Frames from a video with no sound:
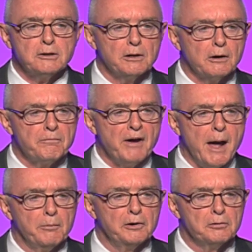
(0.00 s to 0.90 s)
to their
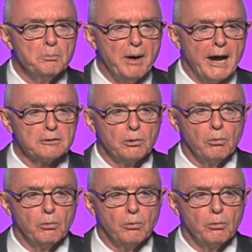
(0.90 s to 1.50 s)
families and back to